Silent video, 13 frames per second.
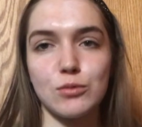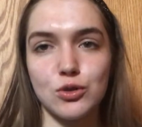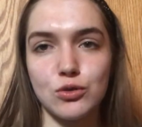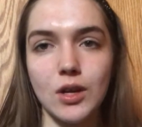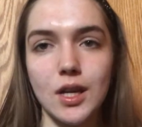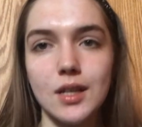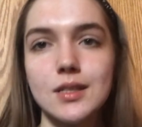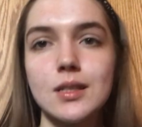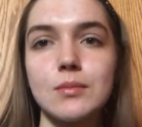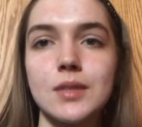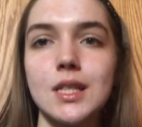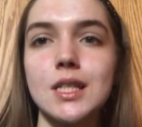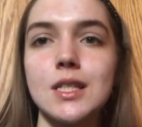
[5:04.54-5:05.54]
trying
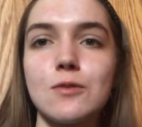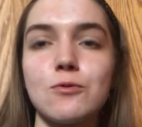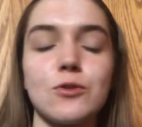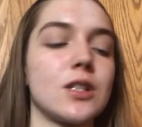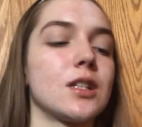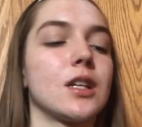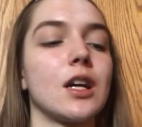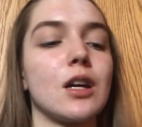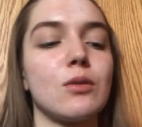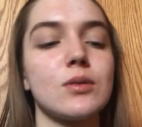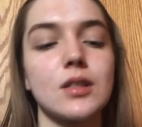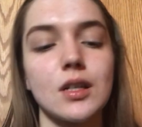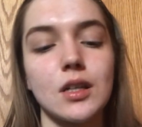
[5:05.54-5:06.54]
something different.
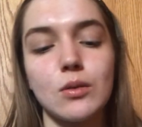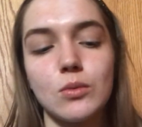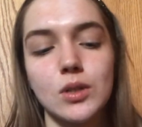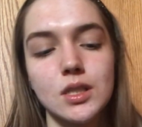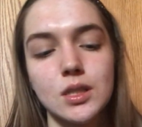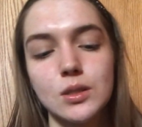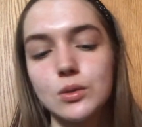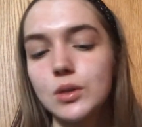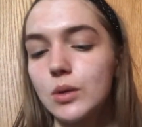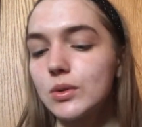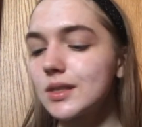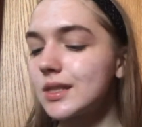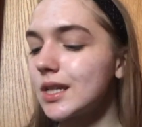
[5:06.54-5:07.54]
I was like, I want to
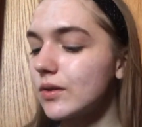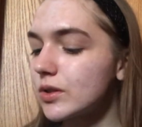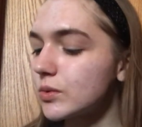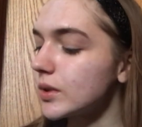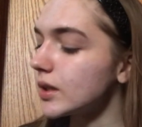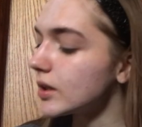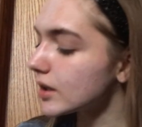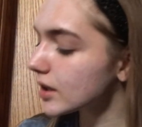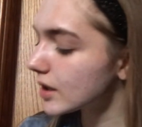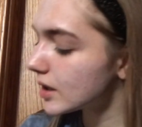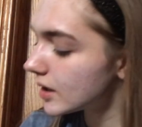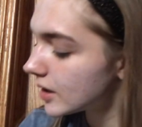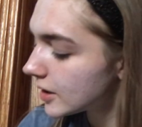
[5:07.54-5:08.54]
see how this would
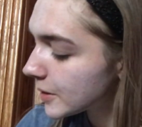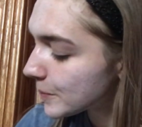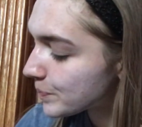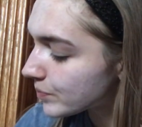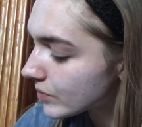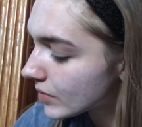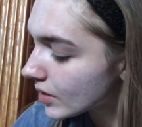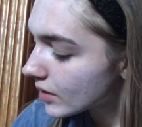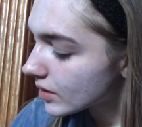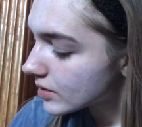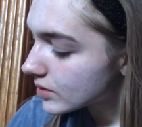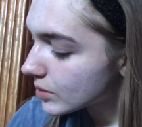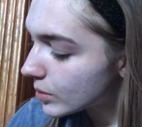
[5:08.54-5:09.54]
look.
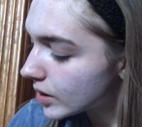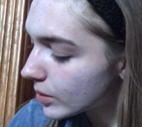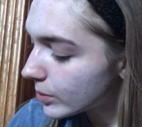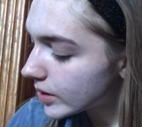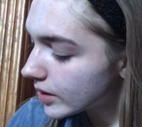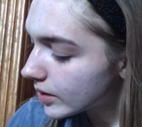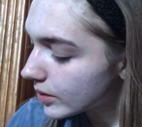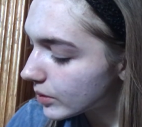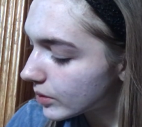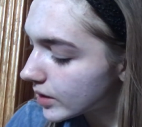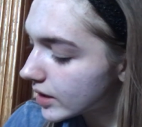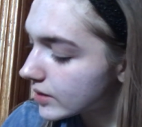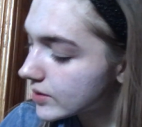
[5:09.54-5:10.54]
So here we go.
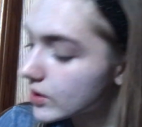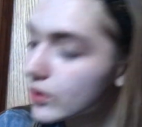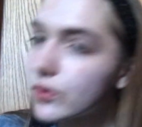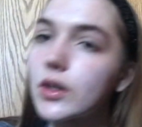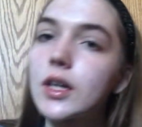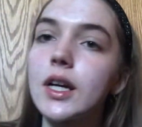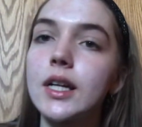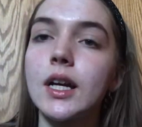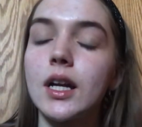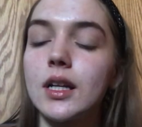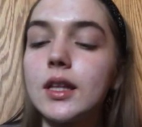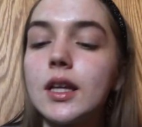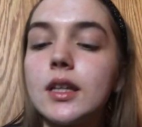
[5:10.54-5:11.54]
And so far I
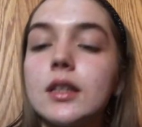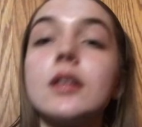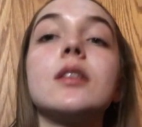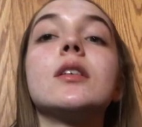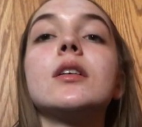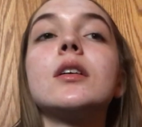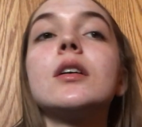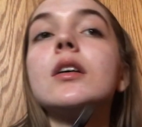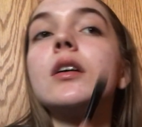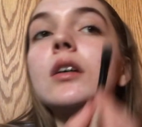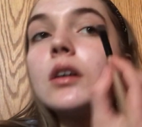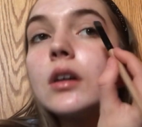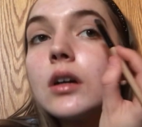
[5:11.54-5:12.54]
kind of like it.
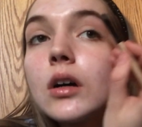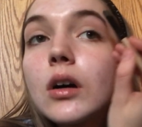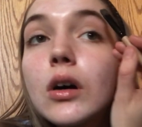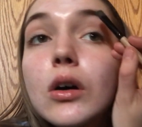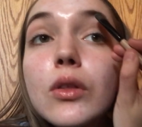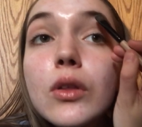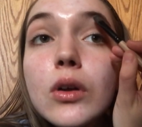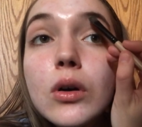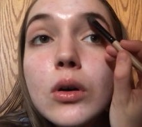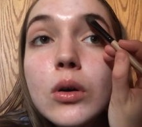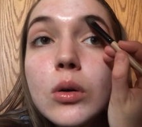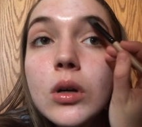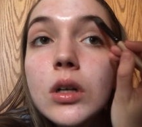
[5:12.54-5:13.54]

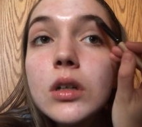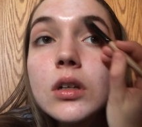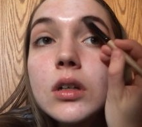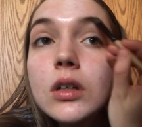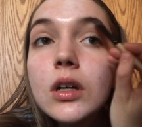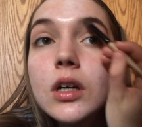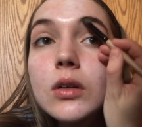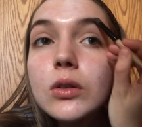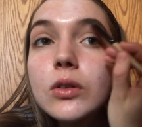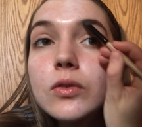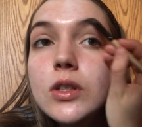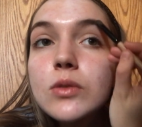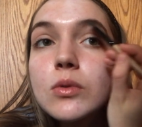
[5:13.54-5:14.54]
Although, I don't
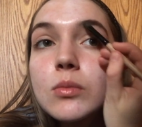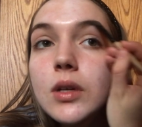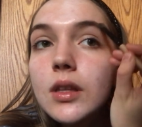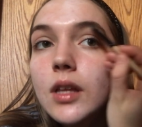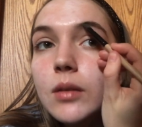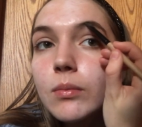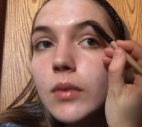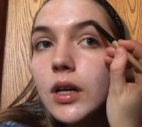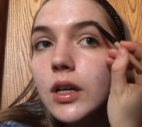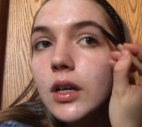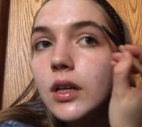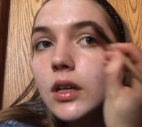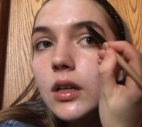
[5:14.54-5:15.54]
know if this would be like
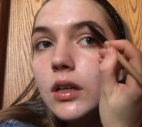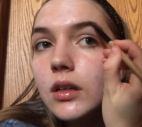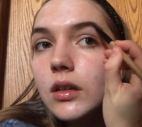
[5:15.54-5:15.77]
my